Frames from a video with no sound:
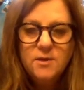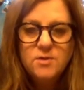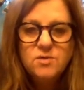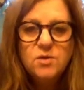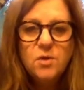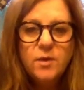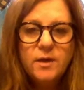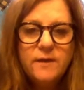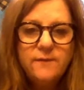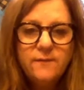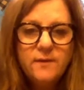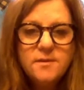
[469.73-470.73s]
So
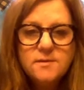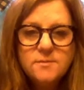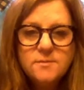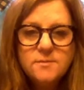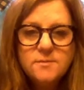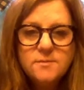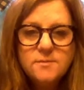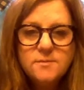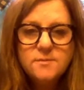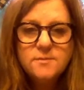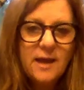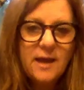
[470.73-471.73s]
in this
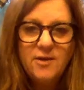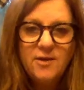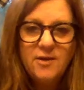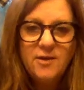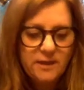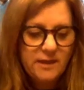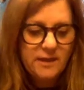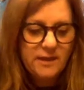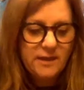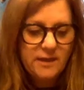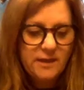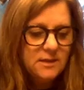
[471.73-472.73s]
morning, can you
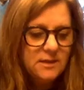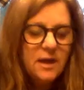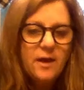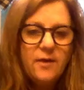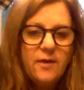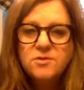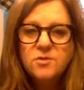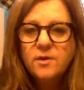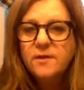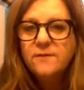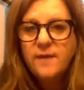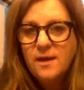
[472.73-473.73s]
relate? The
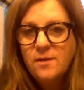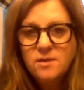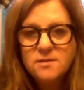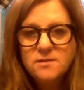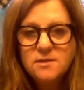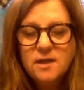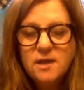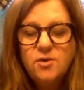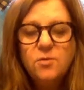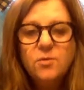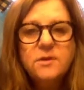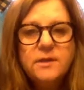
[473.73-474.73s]
story of Amos, can
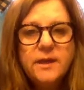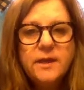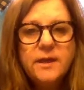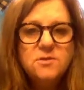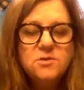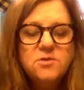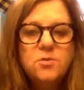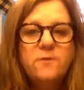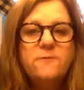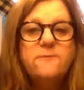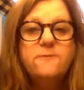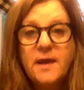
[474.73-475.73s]
you relate to a
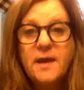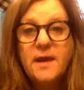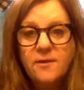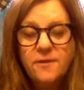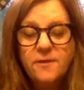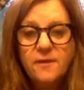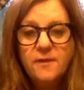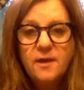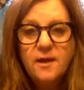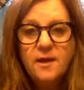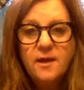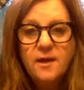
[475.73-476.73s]
faith
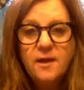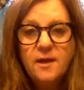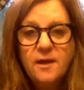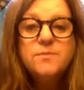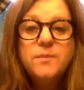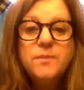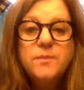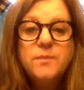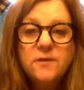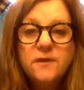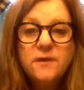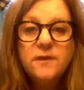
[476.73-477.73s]
that is bigger
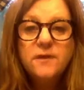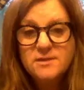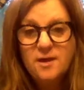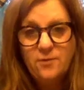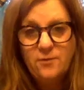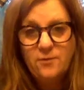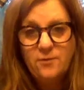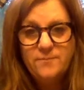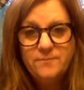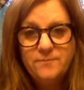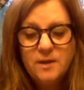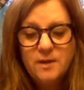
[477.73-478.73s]
than yourself?
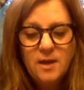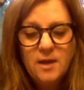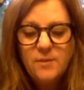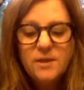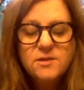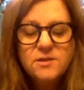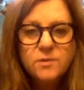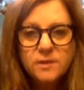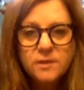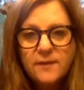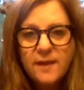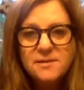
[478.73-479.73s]
Because
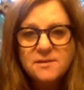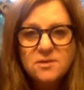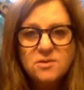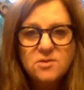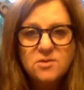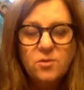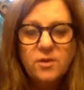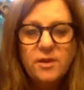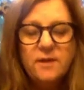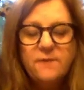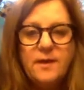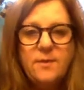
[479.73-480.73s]
really that's the
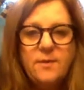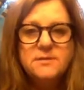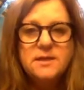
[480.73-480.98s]
story of Amos.